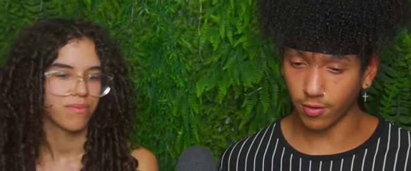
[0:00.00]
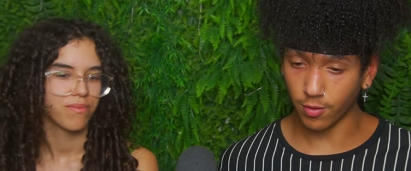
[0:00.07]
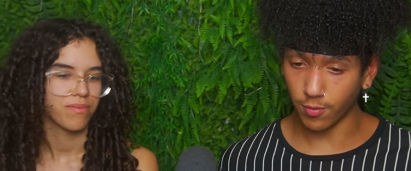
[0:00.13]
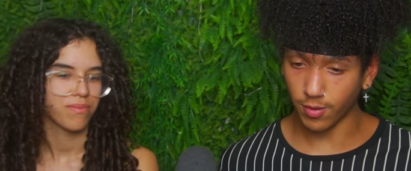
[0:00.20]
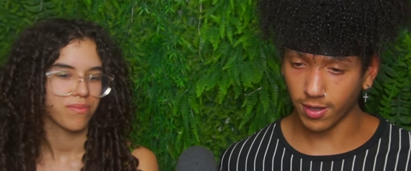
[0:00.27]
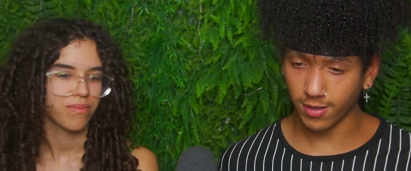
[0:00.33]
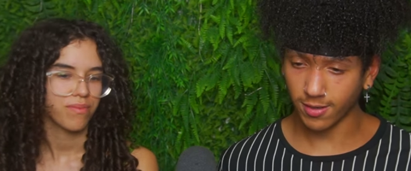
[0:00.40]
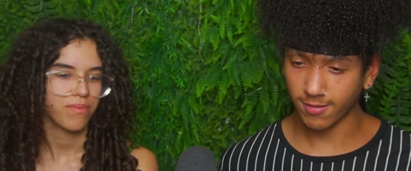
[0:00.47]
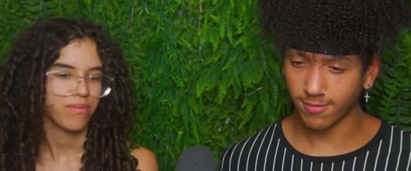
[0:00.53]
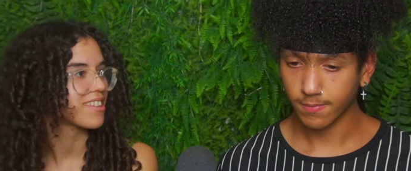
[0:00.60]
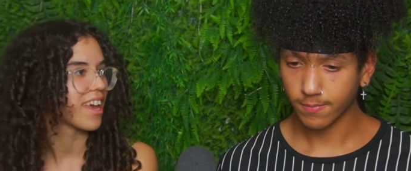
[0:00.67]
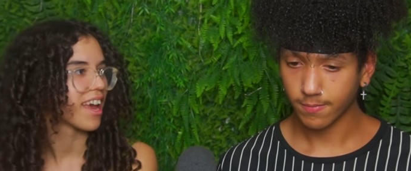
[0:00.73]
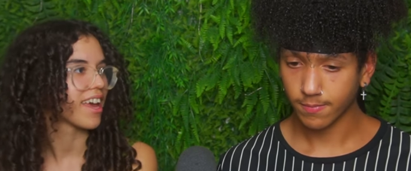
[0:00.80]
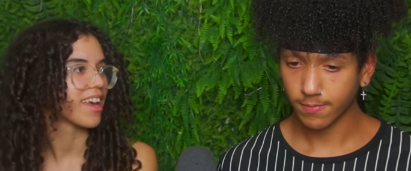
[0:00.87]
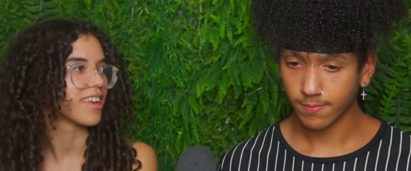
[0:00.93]
Speaker 1: in a way.
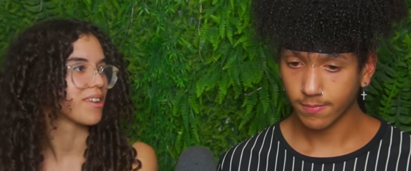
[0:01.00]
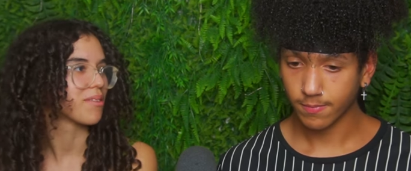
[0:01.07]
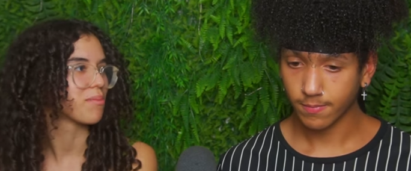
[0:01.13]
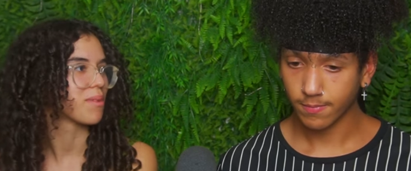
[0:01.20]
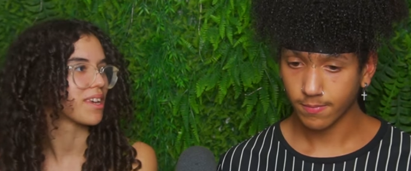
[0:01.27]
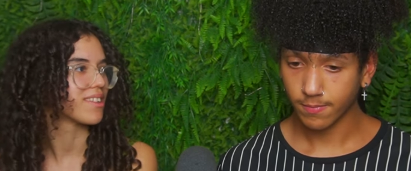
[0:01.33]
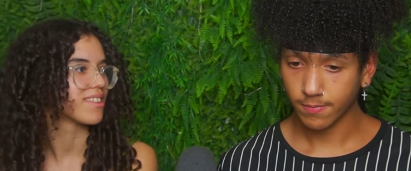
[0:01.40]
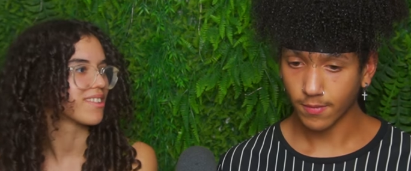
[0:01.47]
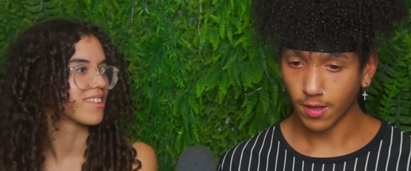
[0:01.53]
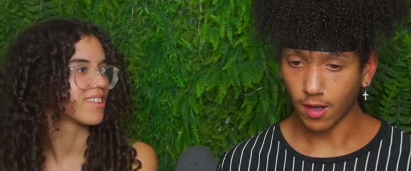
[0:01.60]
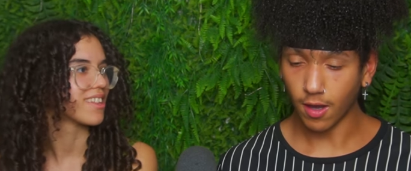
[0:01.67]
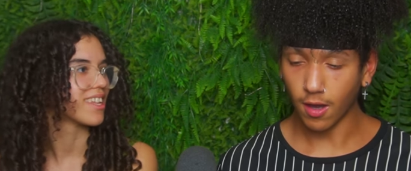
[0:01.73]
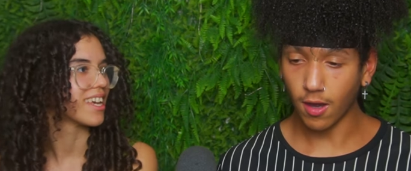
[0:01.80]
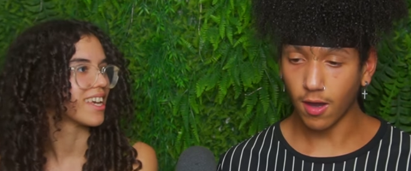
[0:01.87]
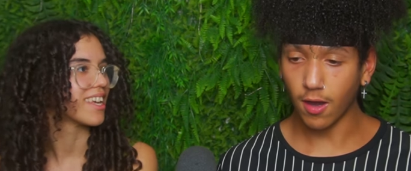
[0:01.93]
Speaker 2: He's gay,
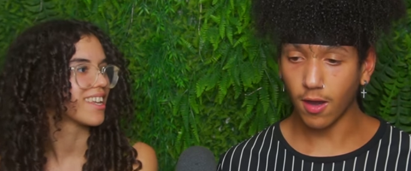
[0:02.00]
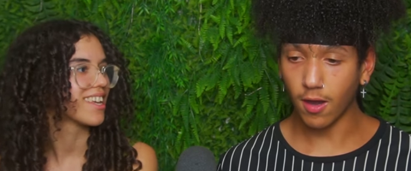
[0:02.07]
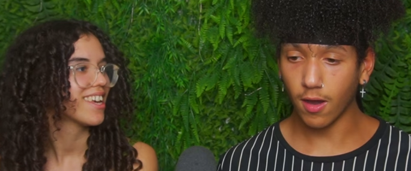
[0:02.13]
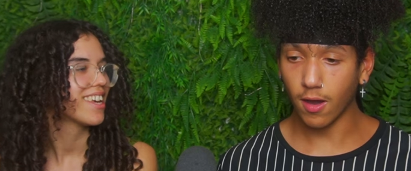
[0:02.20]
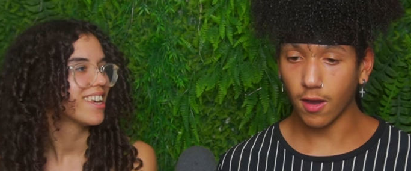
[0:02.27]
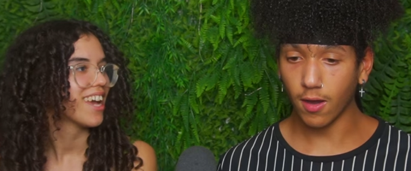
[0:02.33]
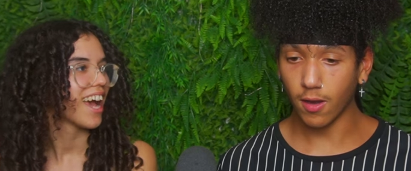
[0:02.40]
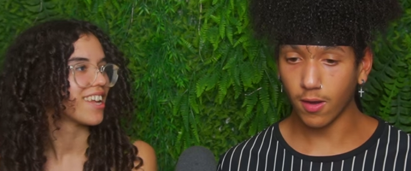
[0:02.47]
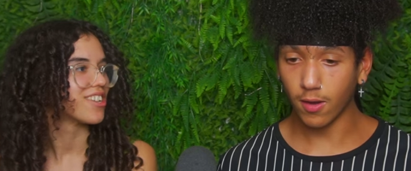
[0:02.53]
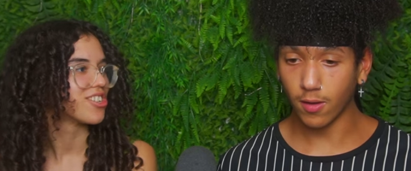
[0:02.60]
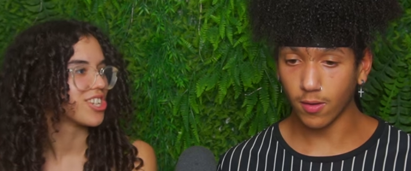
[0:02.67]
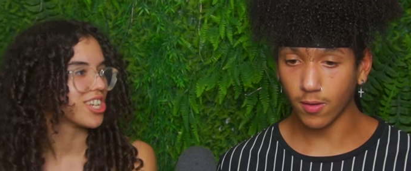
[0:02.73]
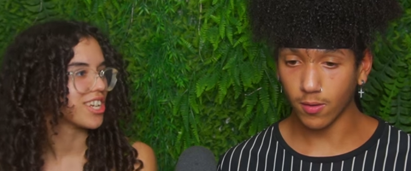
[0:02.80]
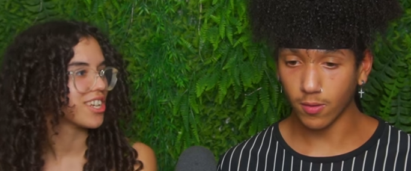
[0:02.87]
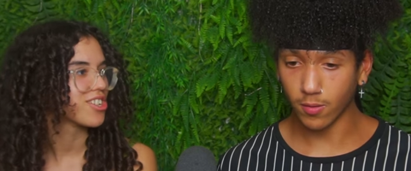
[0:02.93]
basically. Oh.
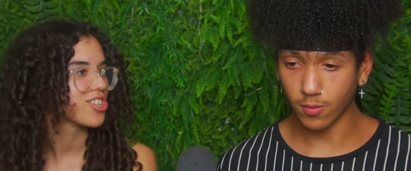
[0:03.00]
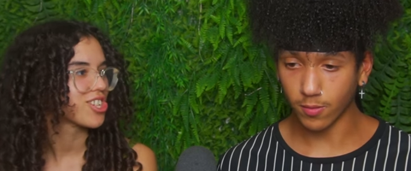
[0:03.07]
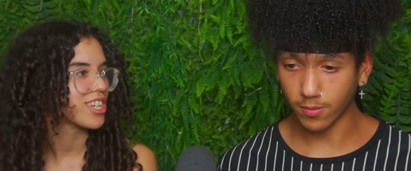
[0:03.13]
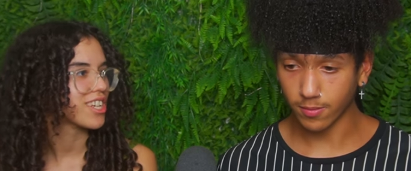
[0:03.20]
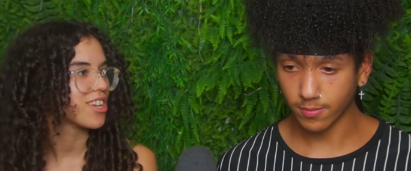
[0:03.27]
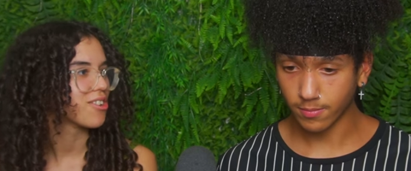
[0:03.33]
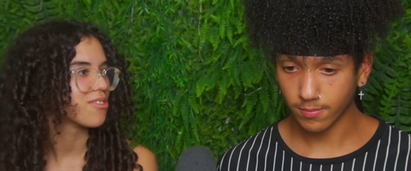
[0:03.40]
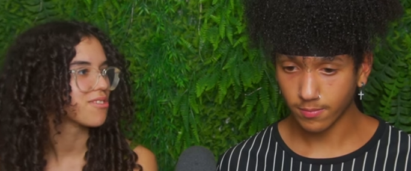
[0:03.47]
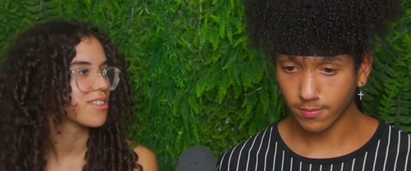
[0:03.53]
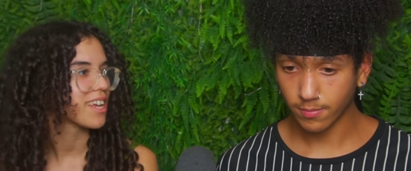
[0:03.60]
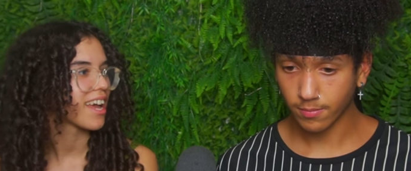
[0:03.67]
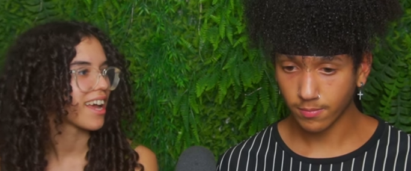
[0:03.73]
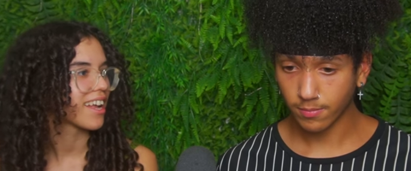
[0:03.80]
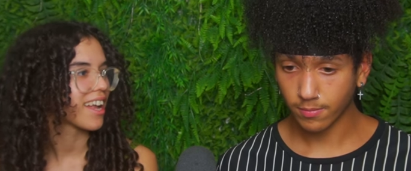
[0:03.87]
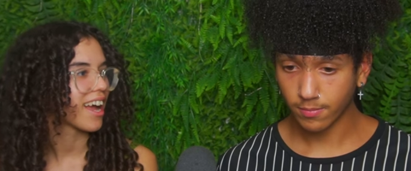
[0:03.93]
And she, oh. she
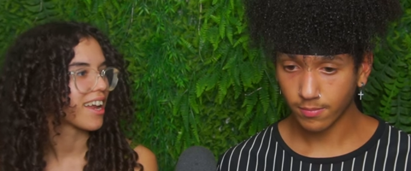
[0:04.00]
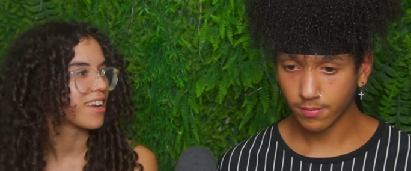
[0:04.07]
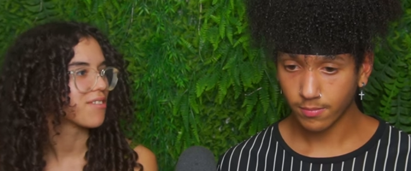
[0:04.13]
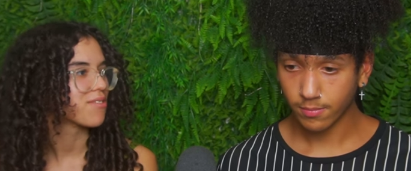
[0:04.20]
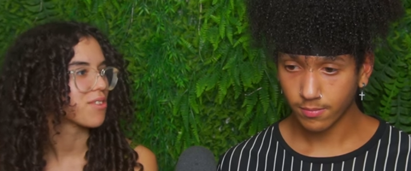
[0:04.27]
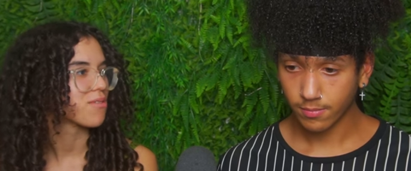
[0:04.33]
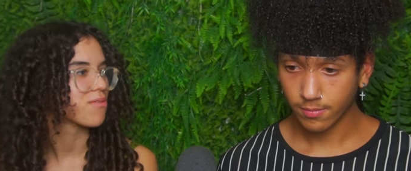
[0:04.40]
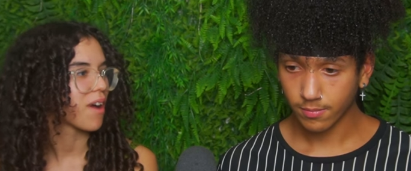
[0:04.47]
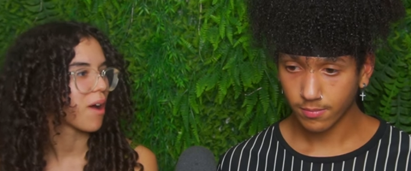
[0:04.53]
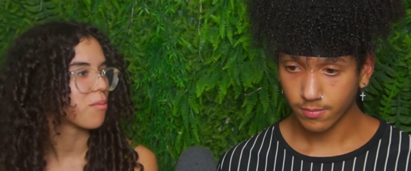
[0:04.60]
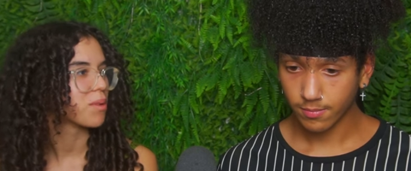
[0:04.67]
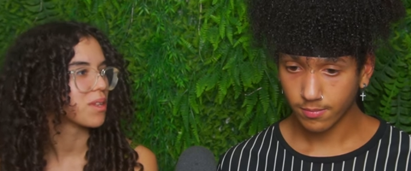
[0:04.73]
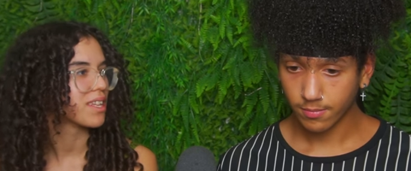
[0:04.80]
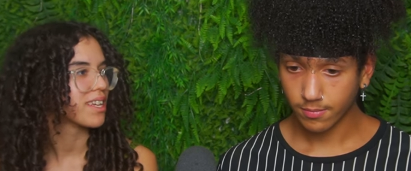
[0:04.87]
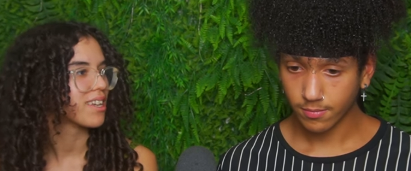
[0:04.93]
knows it and kind of the
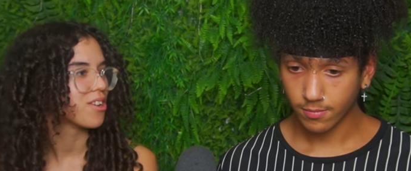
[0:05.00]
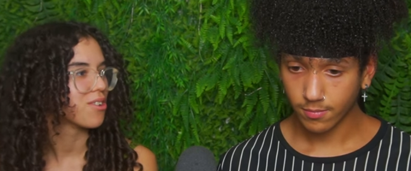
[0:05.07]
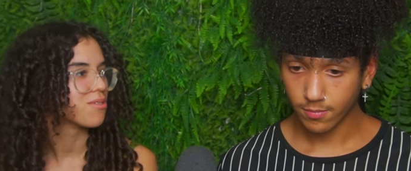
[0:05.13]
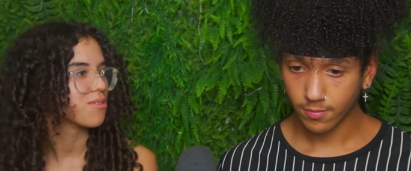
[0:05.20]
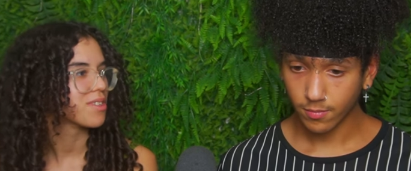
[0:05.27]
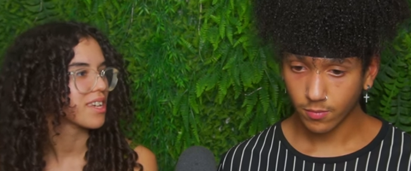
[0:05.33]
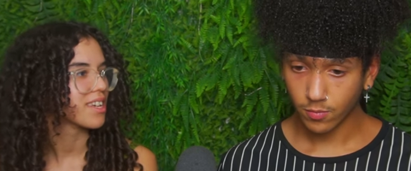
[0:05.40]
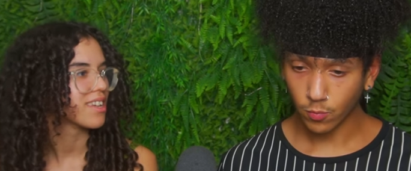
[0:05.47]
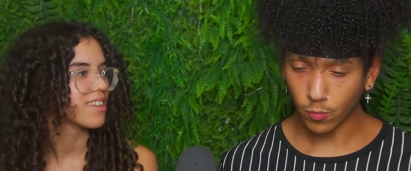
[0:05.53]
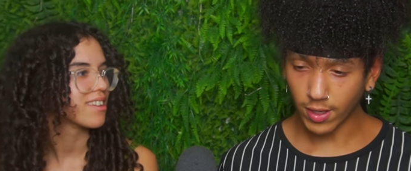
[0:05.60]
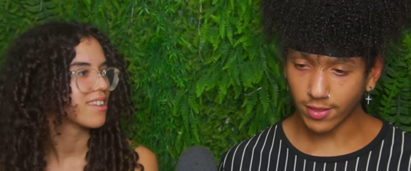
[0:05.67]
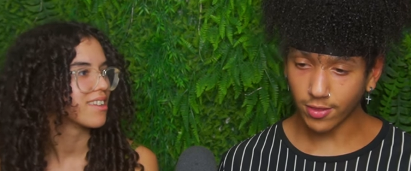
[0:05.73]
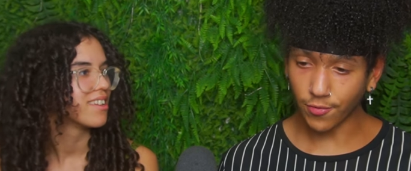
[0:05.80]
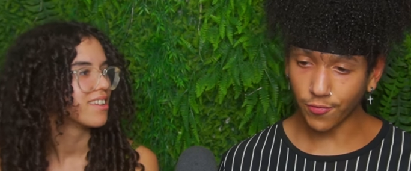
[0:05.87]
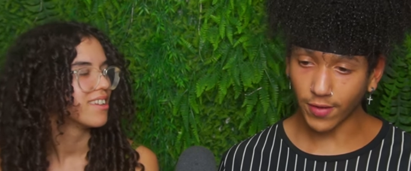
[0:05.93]
family knows
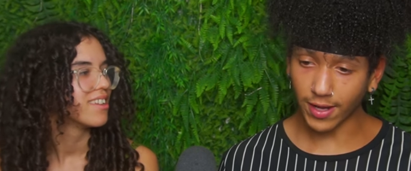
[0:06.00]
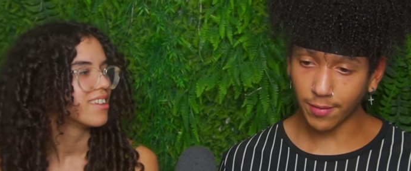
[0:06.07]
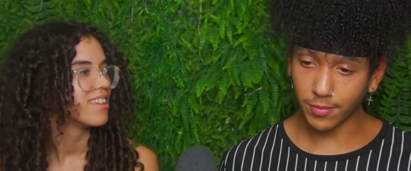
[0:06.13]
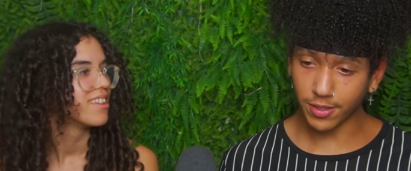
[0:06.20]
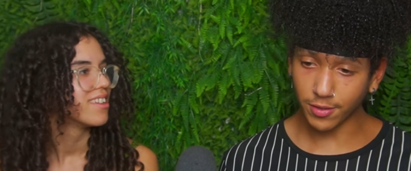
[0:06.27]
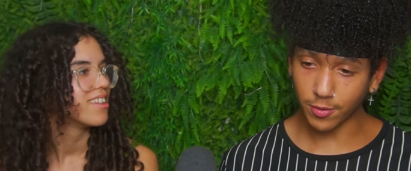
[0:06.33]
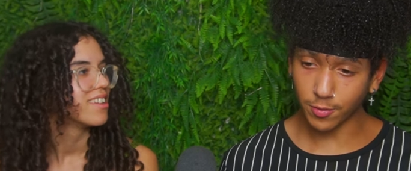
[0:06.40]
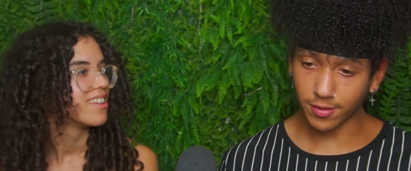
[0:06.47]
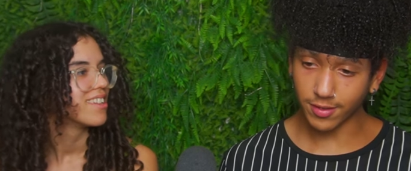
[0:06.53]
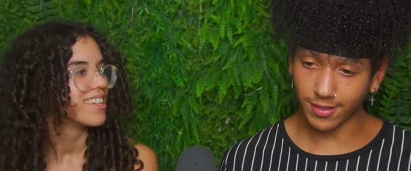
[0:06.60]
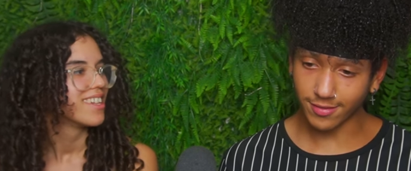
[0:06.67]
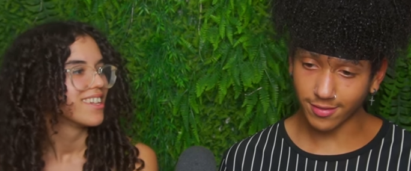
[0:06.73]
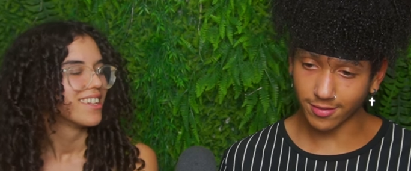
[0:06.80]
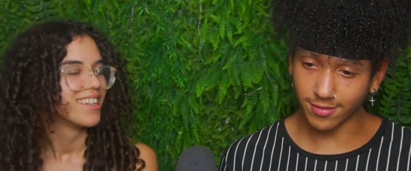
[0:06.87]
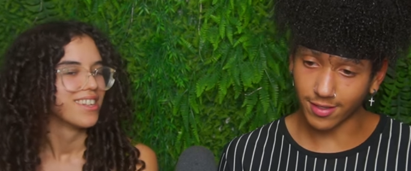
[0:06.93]
it. Wait, the
Speaker 1: family knew and they still